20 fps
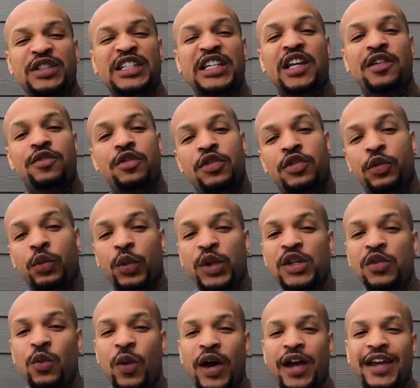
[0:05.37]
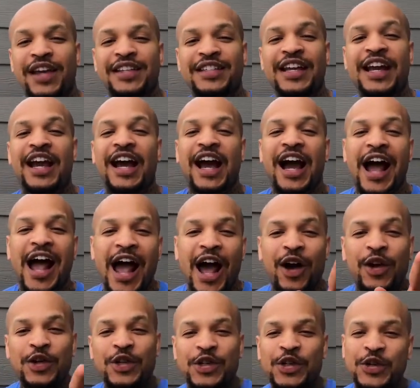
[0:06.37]
to give you three ways of
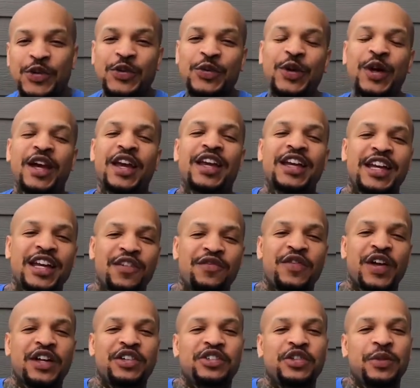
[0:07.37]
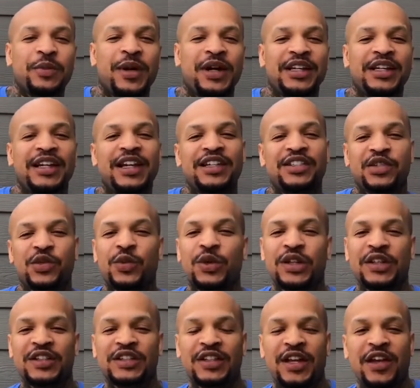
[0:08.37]
how you can invest your money into
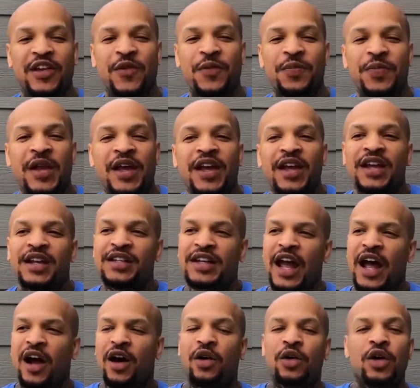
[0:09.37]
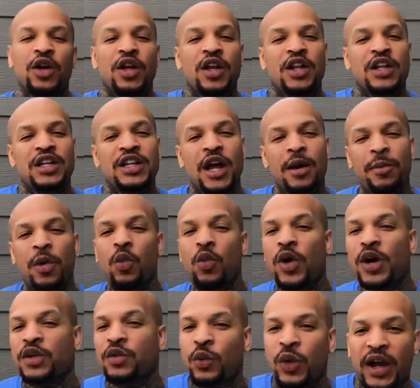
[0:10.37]
real estate. Now, number
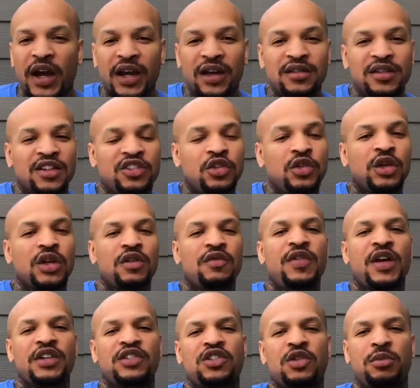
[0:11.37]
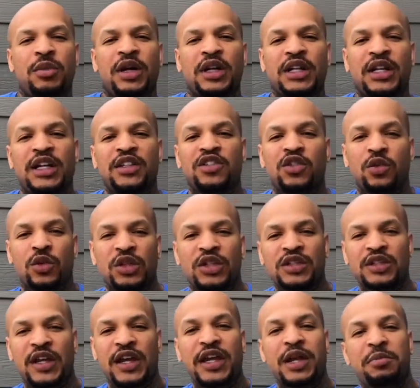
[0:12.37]
one way that you can invest your money into real
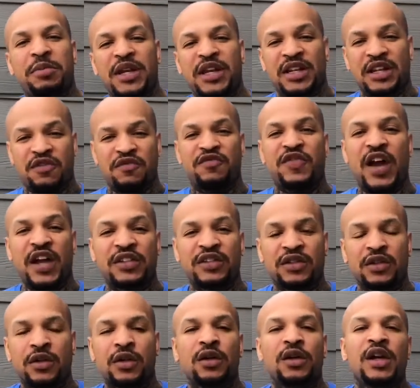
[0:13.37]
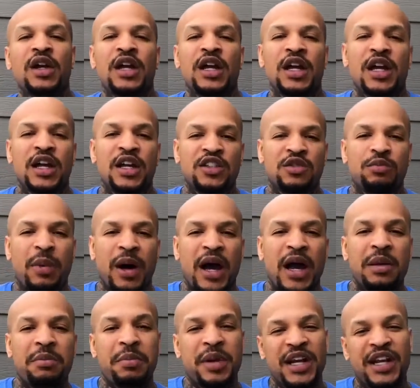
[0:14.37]
estate and be an investor is
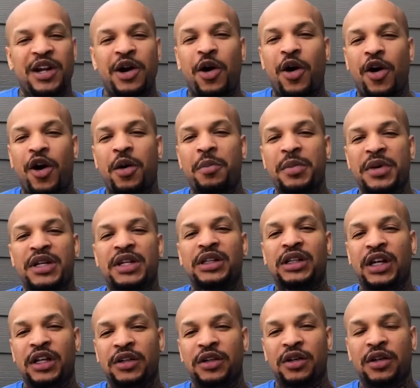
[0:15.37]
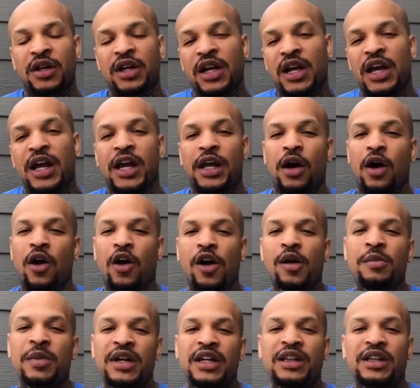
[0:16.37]
by being a hard money lender. And a
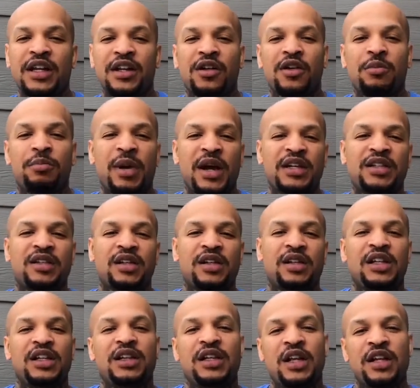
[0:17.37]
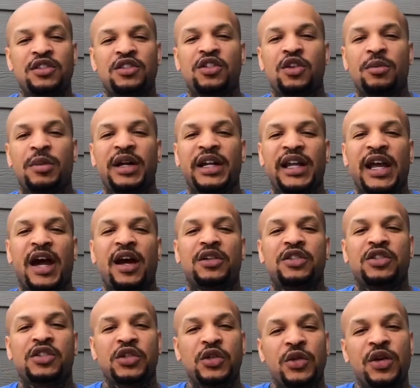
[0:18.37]
hard money lender basically lends their money
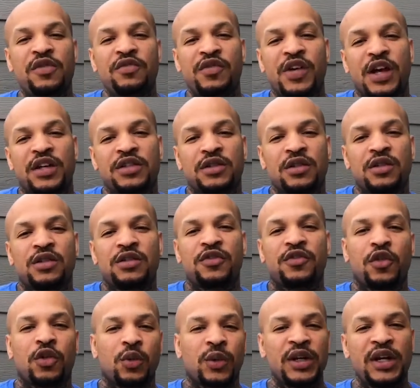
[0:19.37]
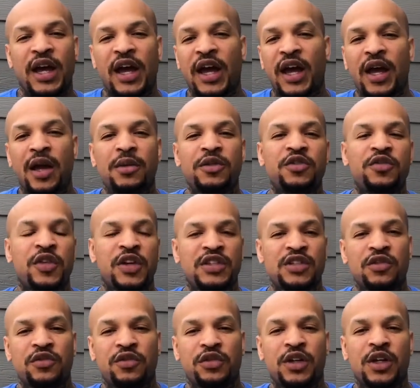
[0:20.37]
out to investors for rehabs, fix
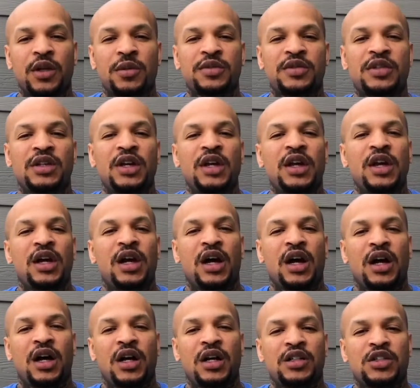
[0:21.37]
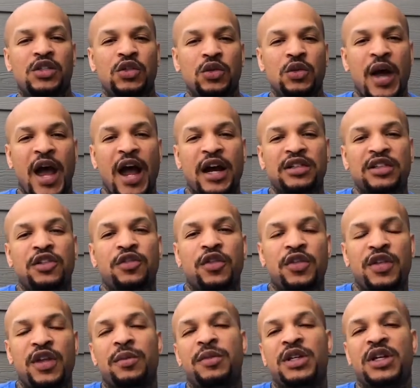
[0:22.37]
and flips, uh, to actually for
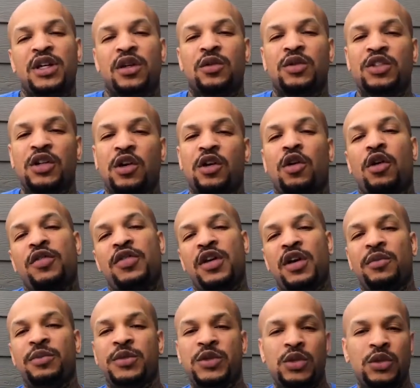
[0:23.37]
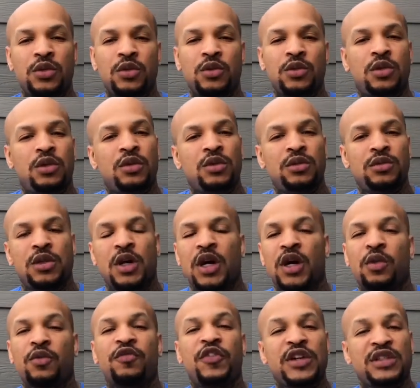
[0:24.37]
them to get a return or them to
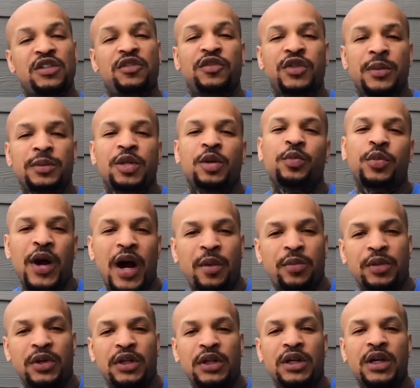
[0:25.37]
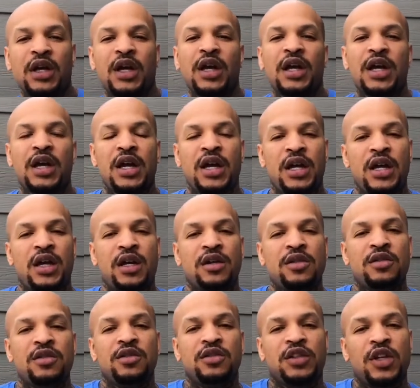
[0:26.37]
uh, fix and flip their property.
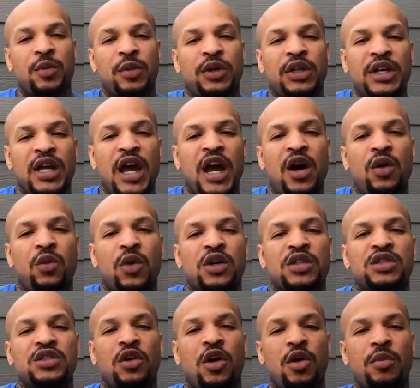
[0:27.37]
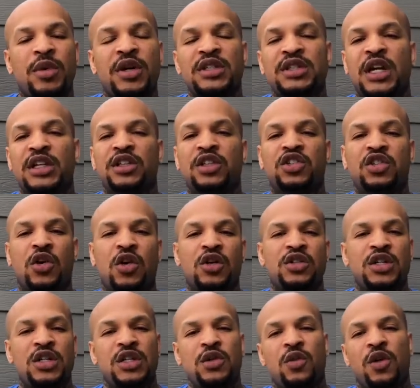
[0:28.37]
And typically how it works is hard money like to
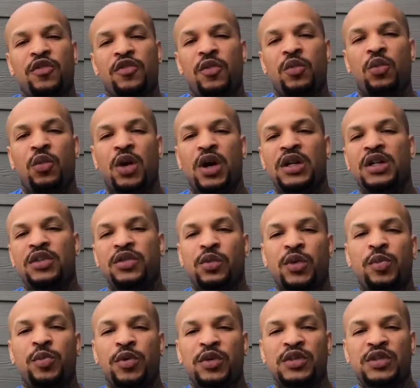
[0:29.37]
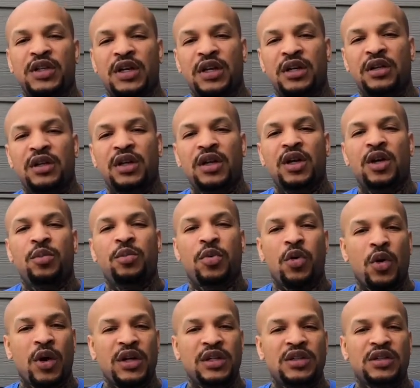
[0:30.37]
charge anywhere from one to 3%
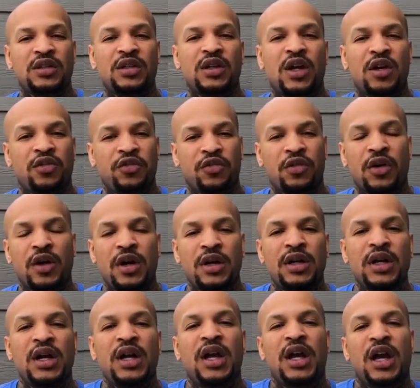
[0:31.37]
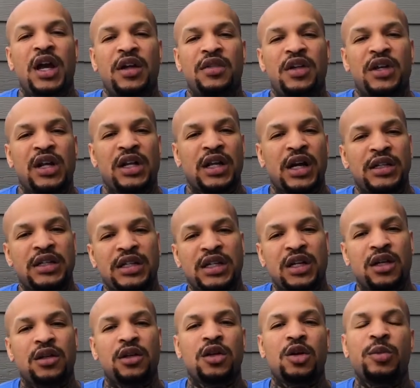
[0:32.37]
points up front. And then they like to get
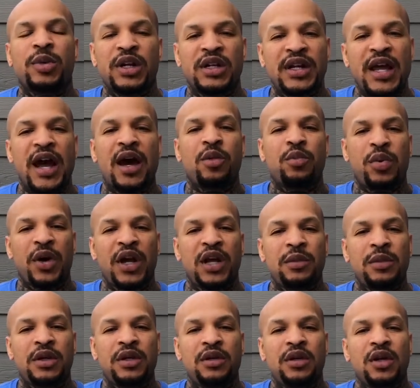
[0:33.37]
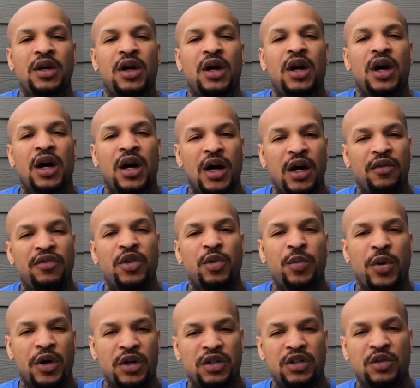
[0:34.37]
a little bit of down payment of the
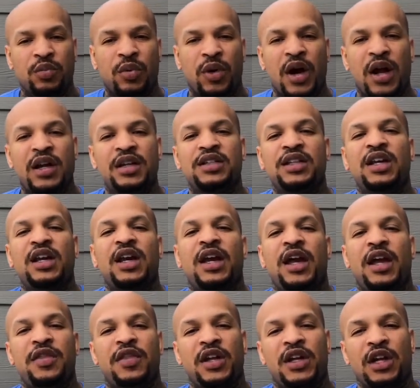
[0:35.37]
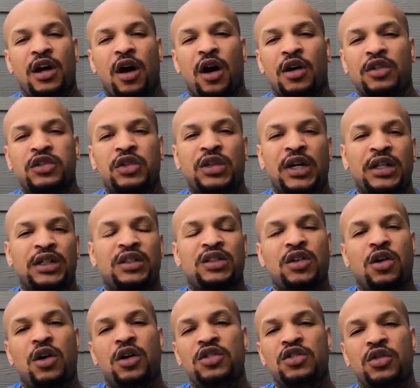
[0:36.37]
purchase price. And then they also like to
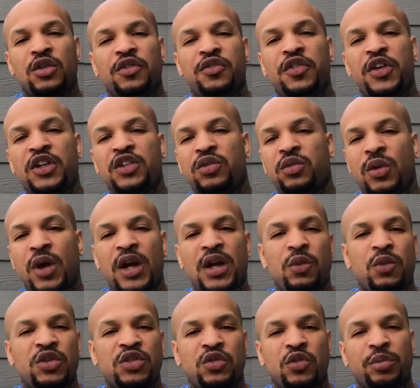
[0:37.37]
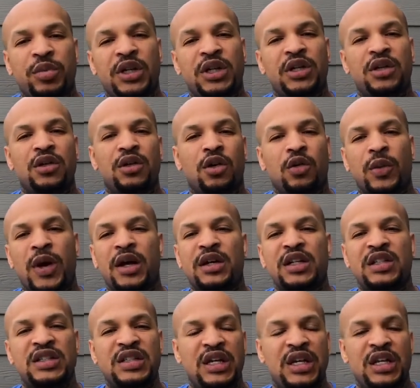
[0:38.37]
charge you a fixed rate, which will be, you know, around a
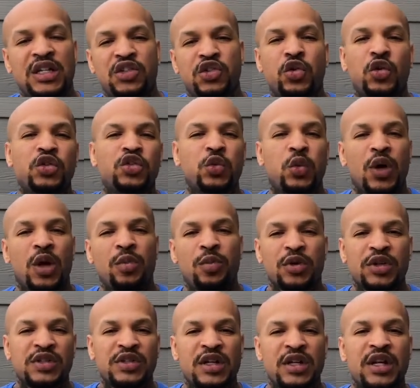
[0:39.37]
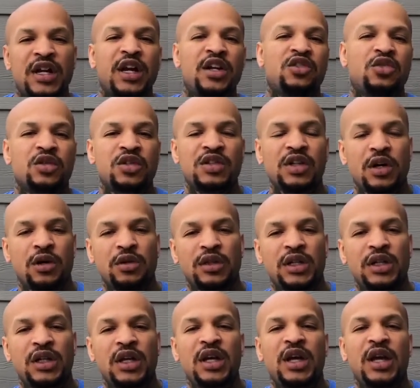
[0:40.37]
10 to a 12% interest only.